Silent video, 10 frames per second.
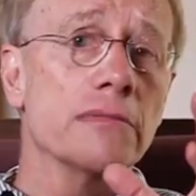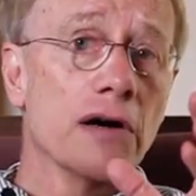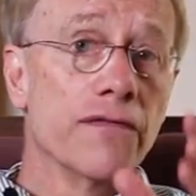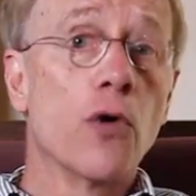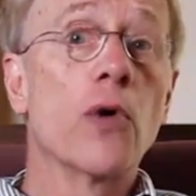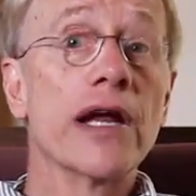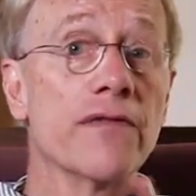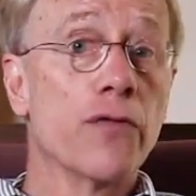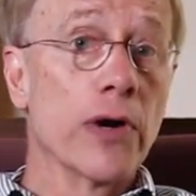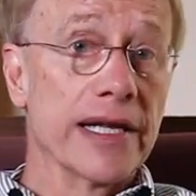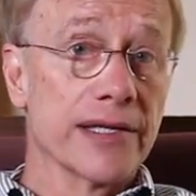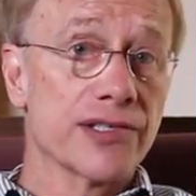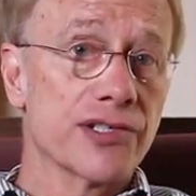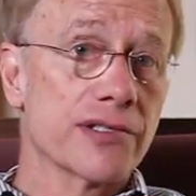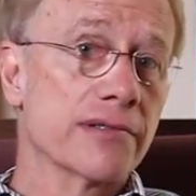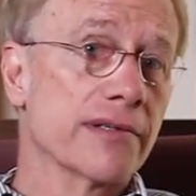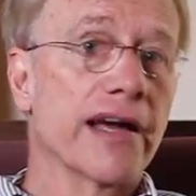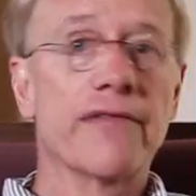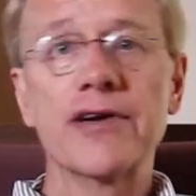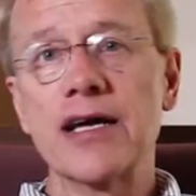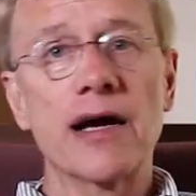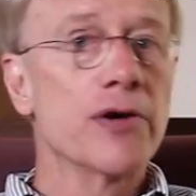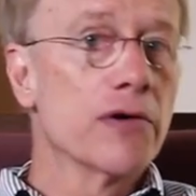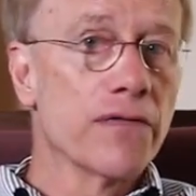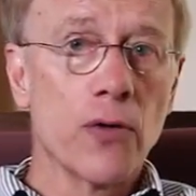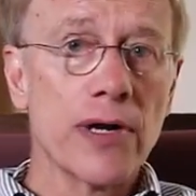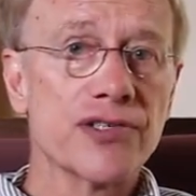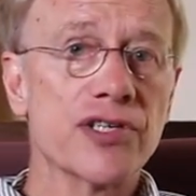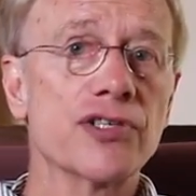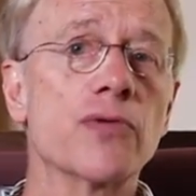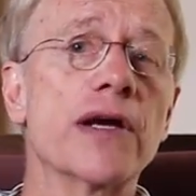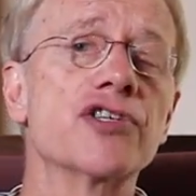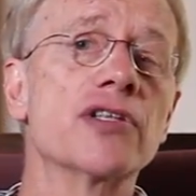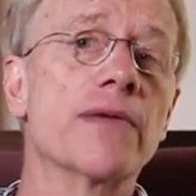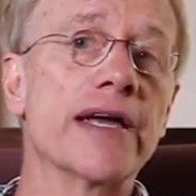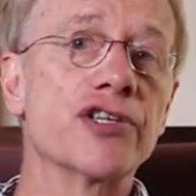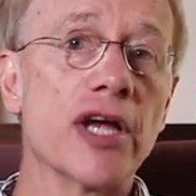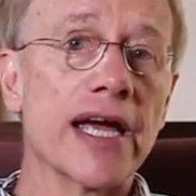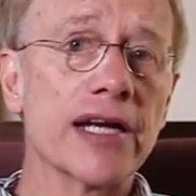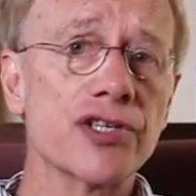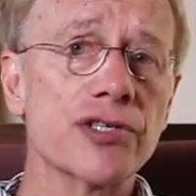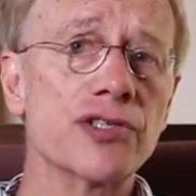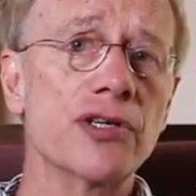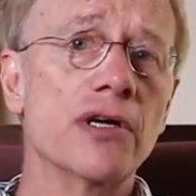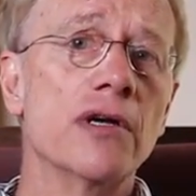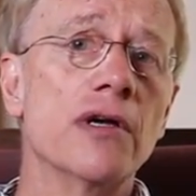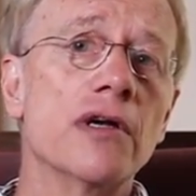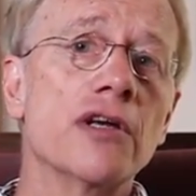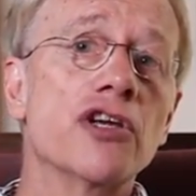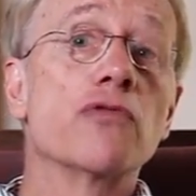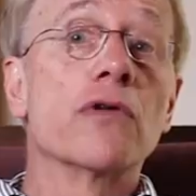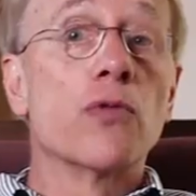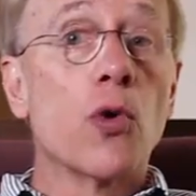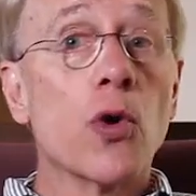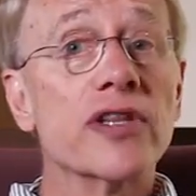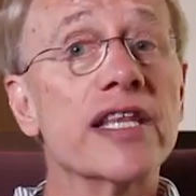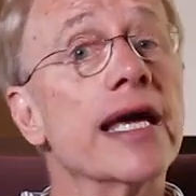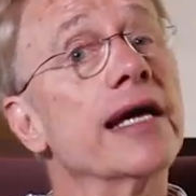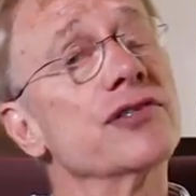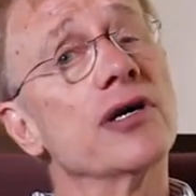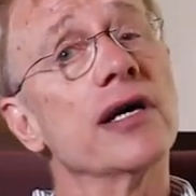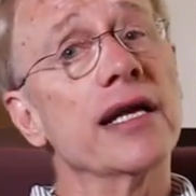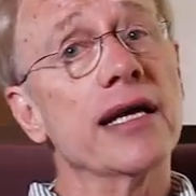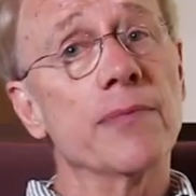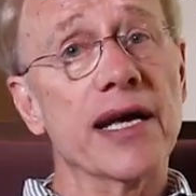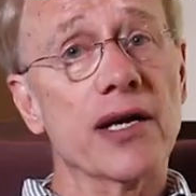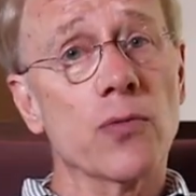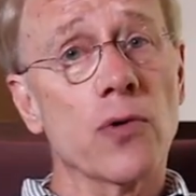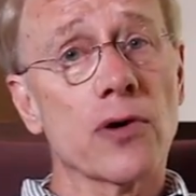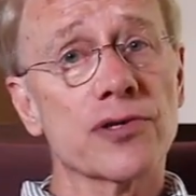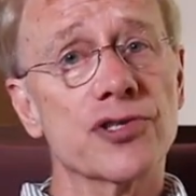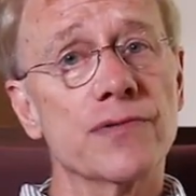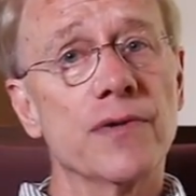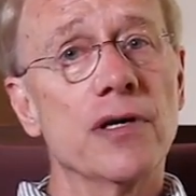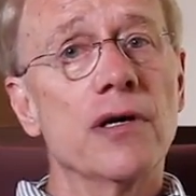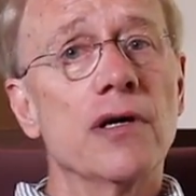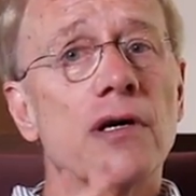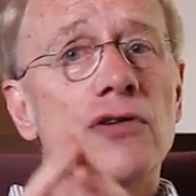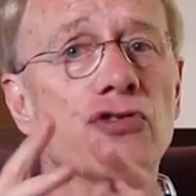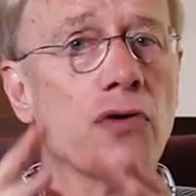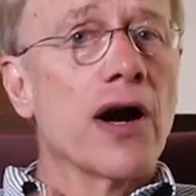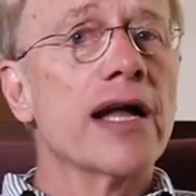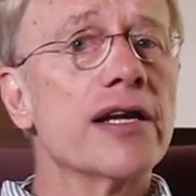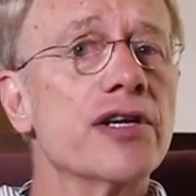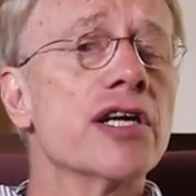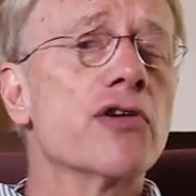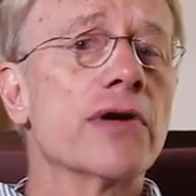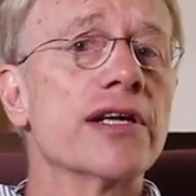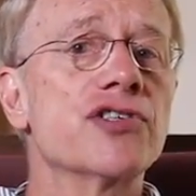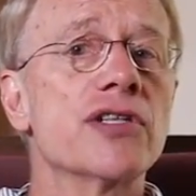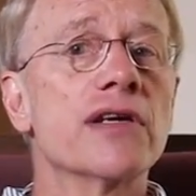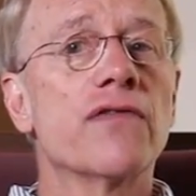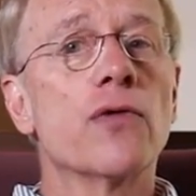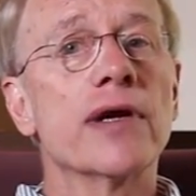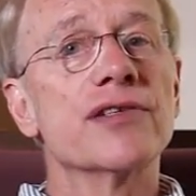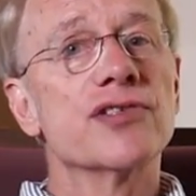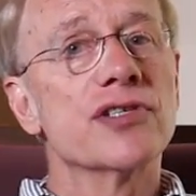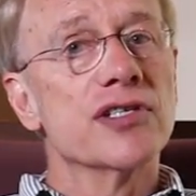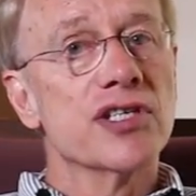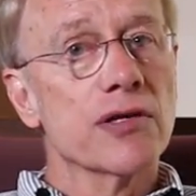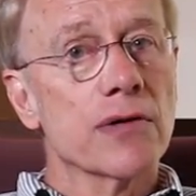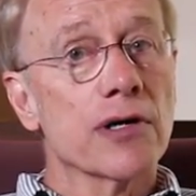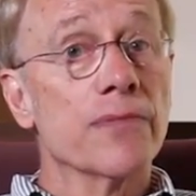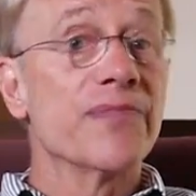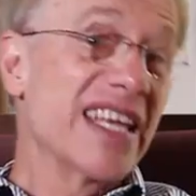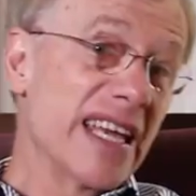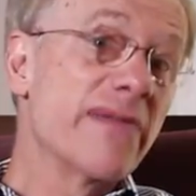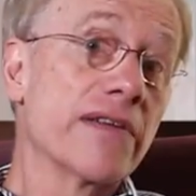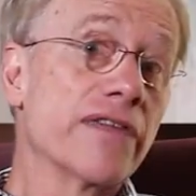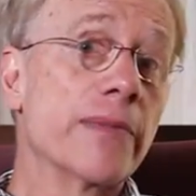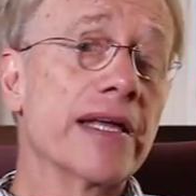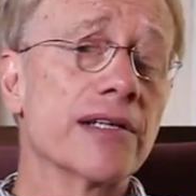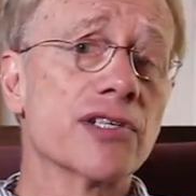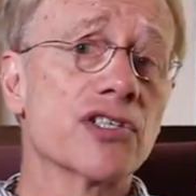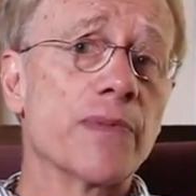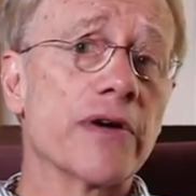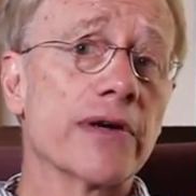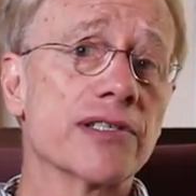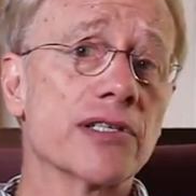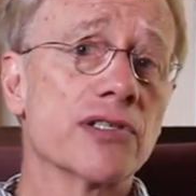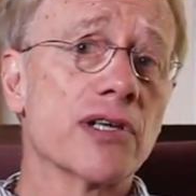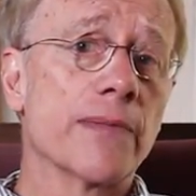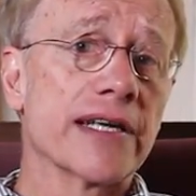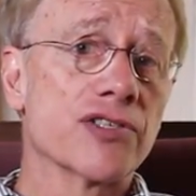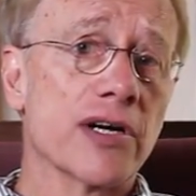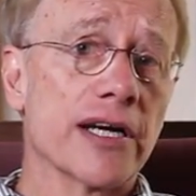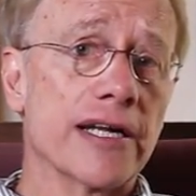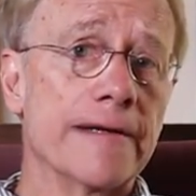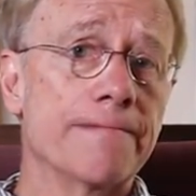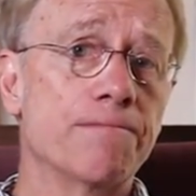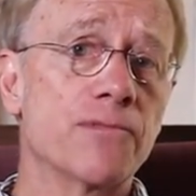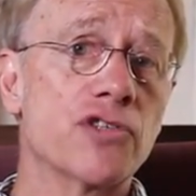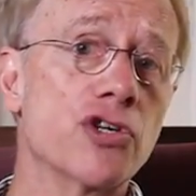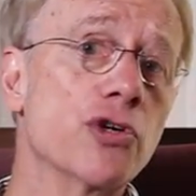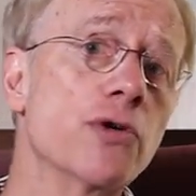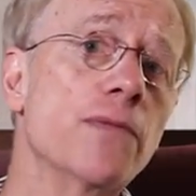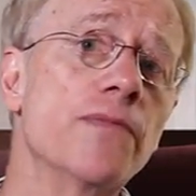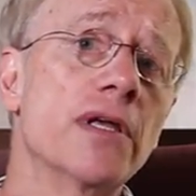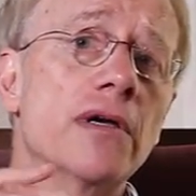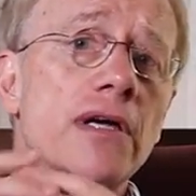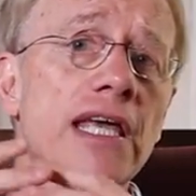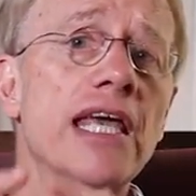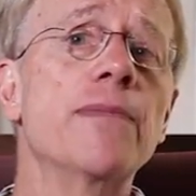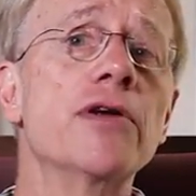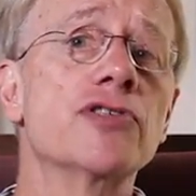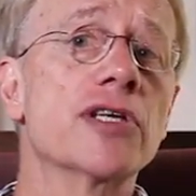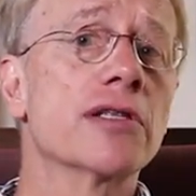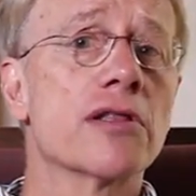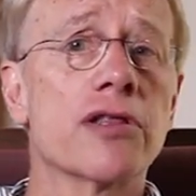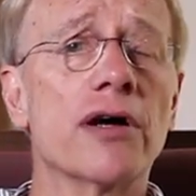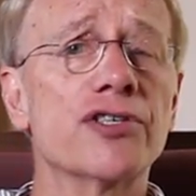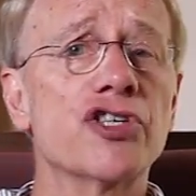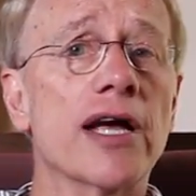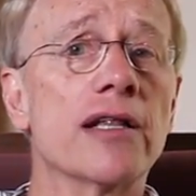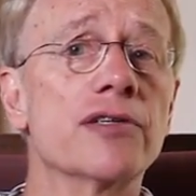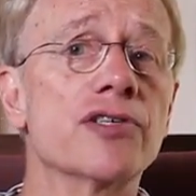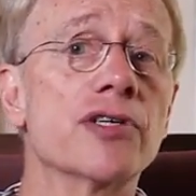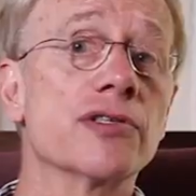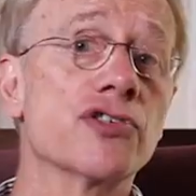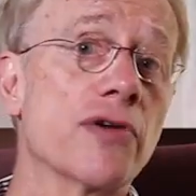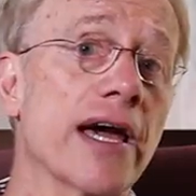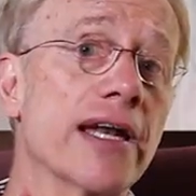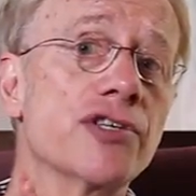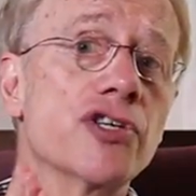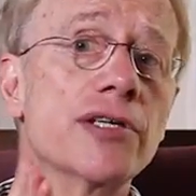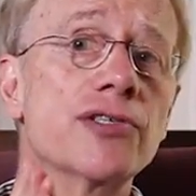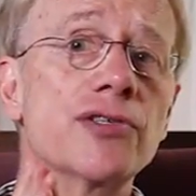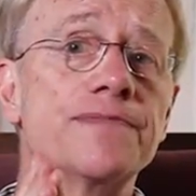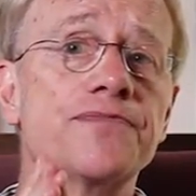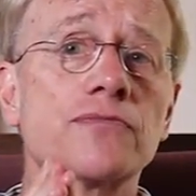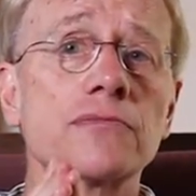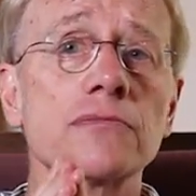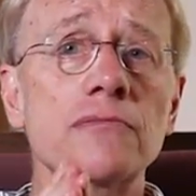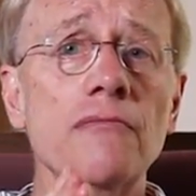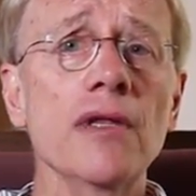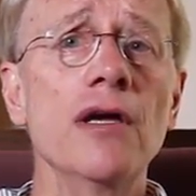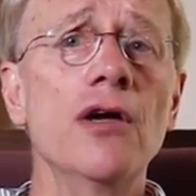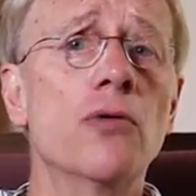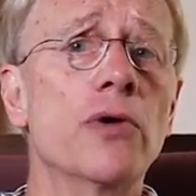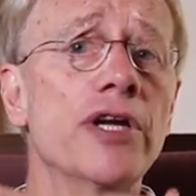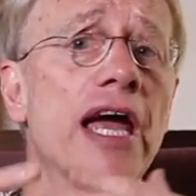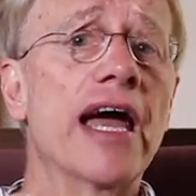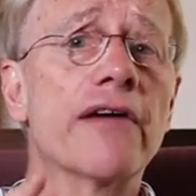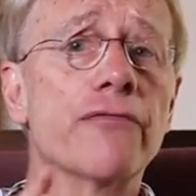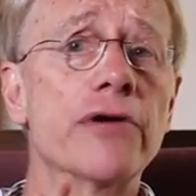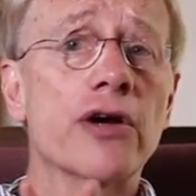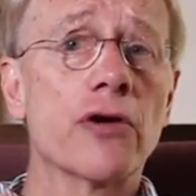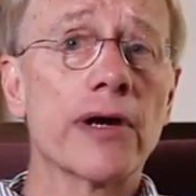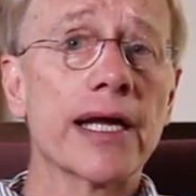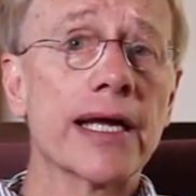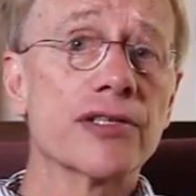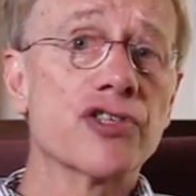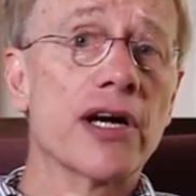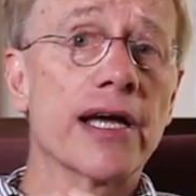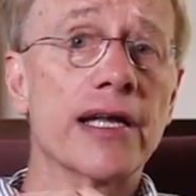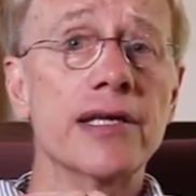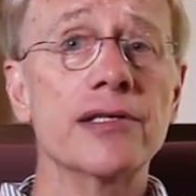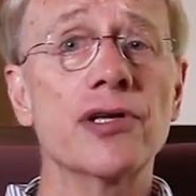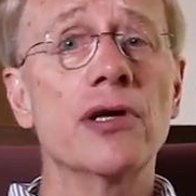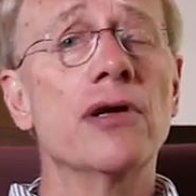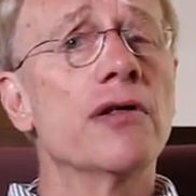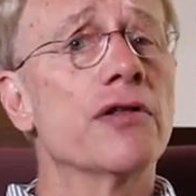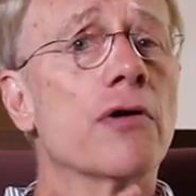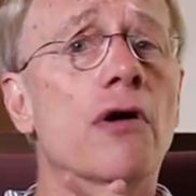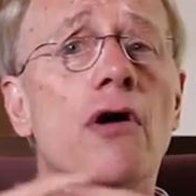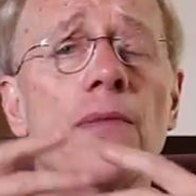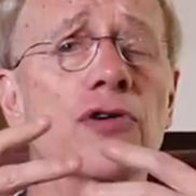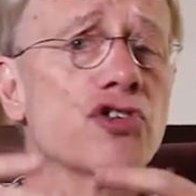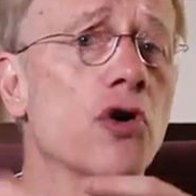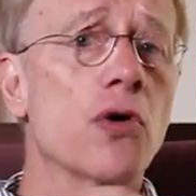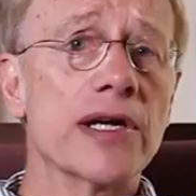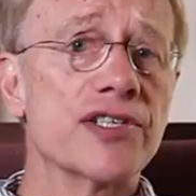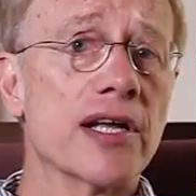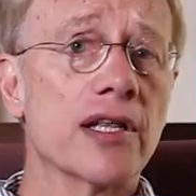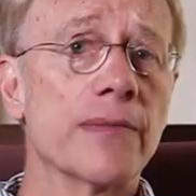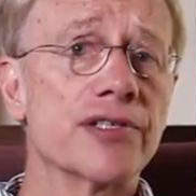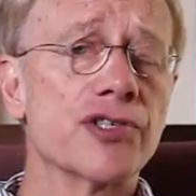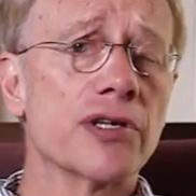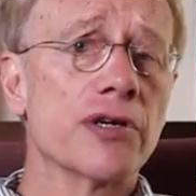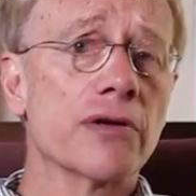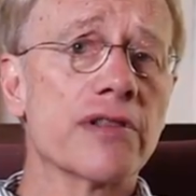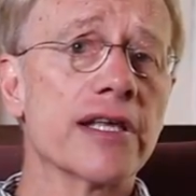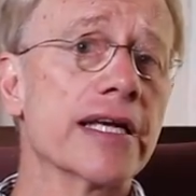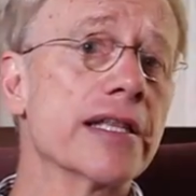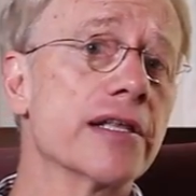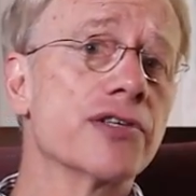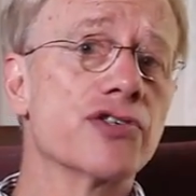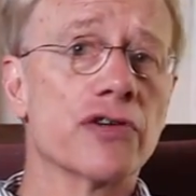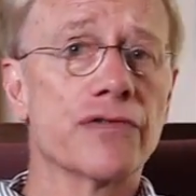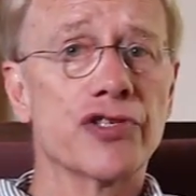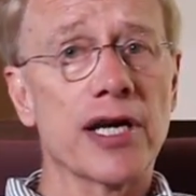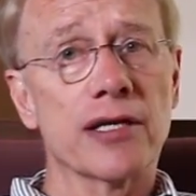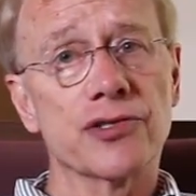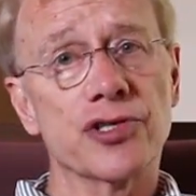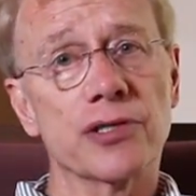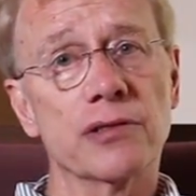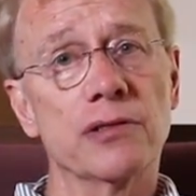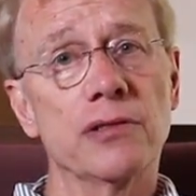avoid avoidance. Every time you avoid a situation that makes you anxious, you reward the anxiety and make it worse. Try to decrease the avoidance to 0, even if it means experiencing some anxiety. 2, keep using the thought-challenging strategies. When you have recurring anxieties, there are almost always elements in your thinking that deserve challenging.